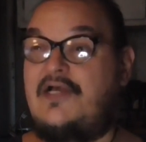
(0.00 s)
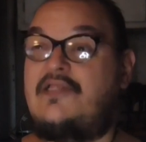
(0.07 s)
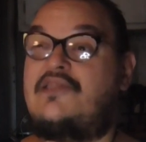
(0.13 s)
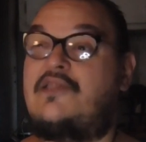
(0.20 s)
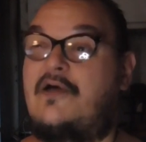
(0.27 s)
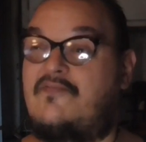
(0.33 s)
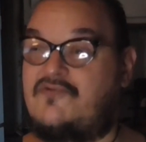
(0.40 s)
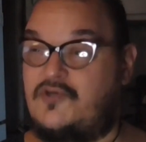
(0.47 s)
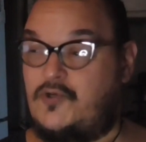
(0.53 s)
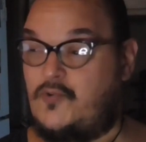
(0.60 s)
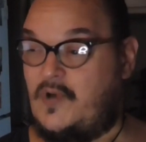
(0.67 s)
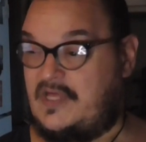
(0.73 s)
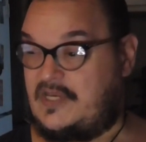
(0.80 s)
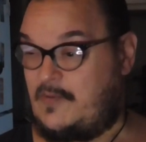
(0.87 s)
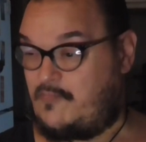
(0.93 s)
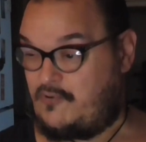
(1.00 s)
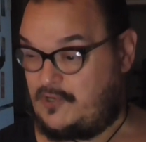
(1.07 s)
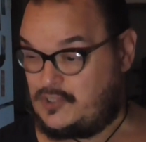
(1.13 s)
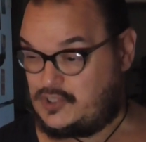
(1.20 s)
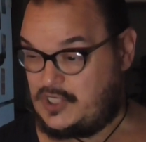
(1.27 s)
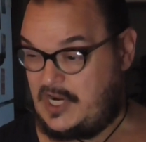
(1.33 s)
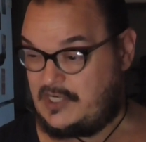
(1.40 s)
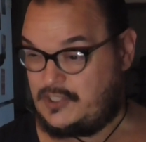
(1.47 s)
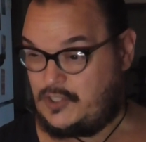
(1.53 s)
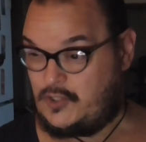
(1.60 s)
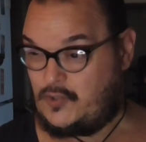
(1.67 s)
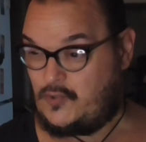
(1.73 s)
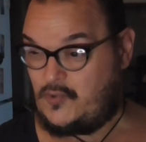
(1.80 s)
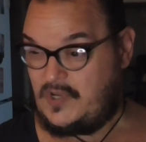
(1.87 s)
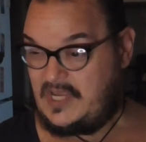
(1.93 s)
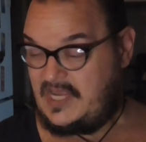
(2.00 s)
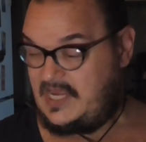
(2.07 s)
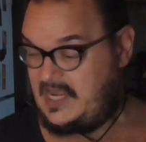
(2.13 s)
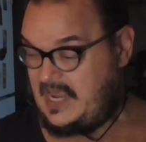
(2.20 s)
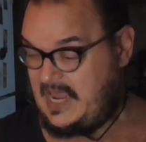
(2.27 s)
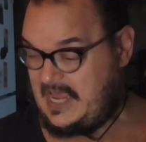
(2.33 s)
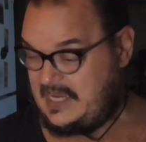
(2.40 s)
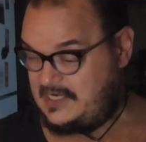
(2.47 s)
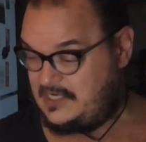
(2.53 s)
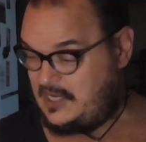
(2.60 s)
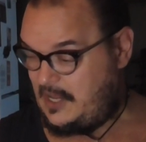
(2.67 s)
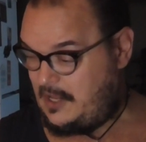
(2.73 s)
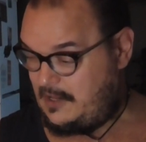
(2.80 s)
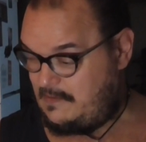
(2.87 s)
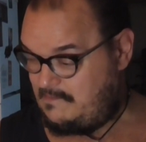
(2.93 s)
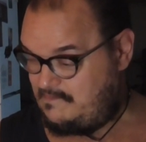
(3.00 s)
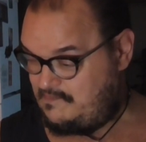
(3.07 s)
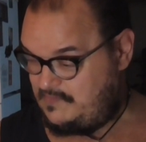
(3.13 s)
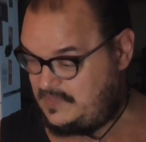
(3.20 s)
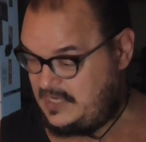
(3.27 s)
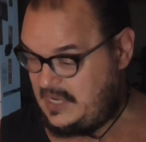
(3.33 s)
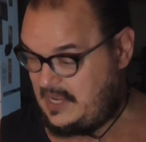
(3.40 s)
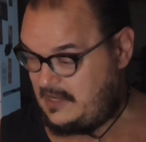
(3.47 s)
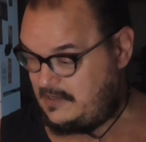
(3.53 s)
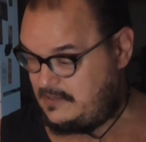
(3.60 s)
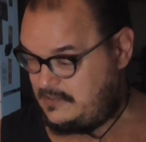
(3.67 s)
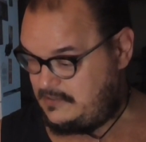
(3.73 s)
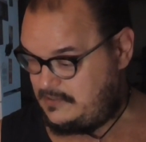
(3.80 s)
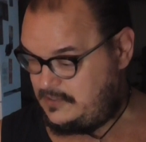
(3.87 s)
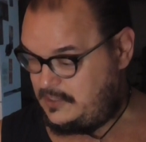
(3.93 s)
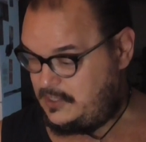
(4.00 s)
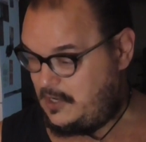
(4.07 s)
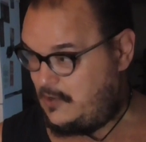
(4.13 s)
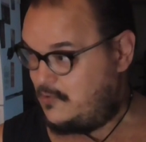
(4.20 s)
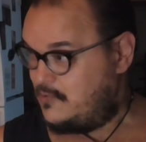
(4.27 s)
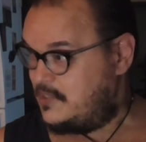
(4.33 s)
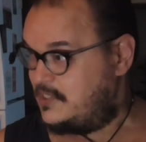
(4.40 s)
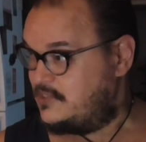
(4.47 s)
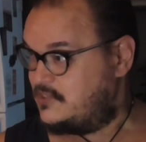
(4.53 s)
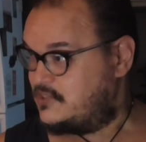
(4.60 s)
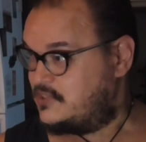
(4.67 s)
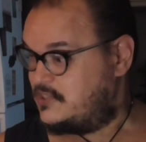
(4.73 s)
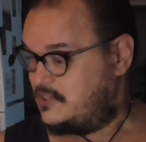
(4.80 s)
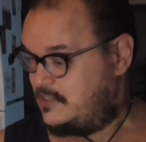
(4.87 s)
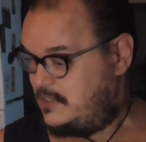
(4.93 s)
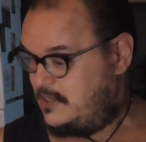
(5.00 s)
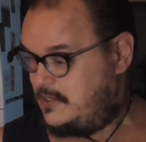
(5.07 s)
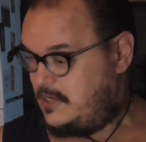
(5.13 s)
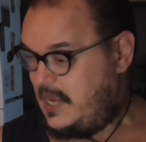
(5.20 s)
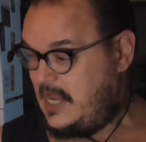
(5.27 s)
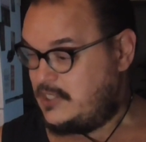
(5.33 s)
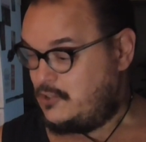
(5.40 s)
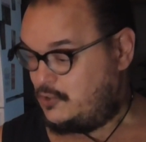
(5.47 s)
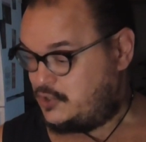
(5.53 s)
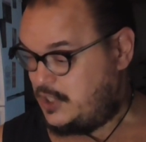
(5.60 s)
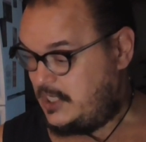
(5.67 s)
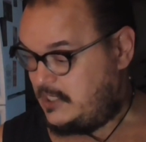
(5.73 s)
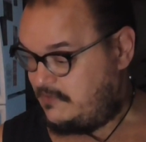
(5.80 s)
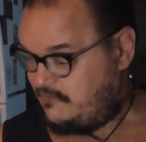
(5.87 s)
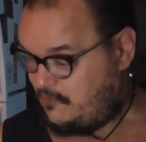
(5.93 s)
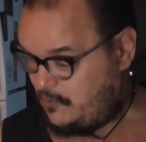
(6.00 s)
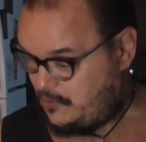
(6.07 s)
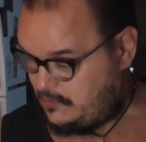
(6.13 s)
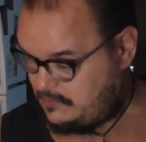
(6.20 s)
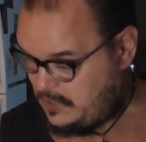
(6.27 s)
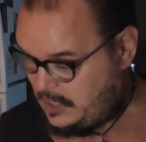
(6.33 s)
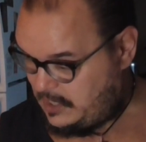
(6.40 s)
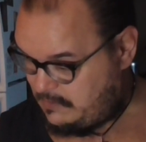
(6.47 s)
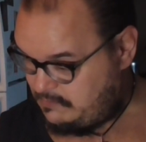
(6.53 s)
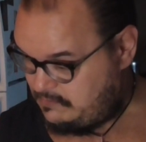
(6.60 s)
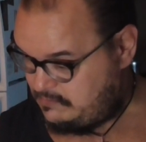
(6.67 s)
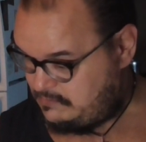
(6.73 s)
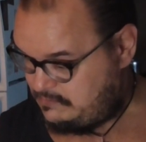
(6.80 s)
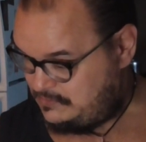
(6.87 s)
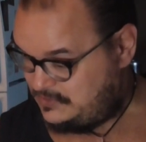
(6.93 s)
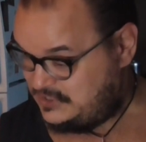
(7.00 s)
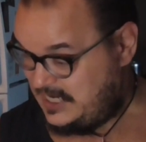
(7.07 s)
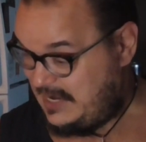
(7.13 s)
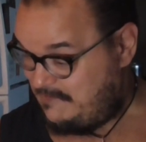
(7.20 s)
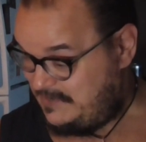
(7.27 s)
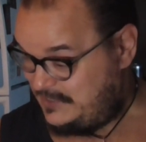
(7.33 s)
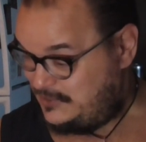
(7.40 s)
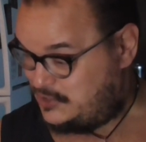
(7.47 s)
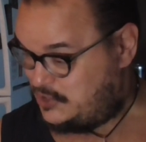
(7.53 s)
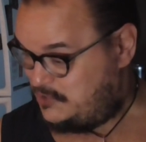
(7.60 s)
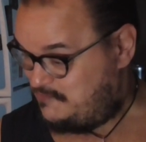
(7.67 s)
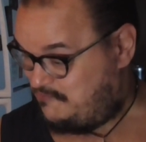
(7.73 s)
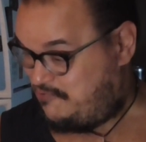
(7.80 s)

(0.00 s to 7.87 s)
love you and appreciate you. And um, yeah, you know, because, and you'll check it for um, damage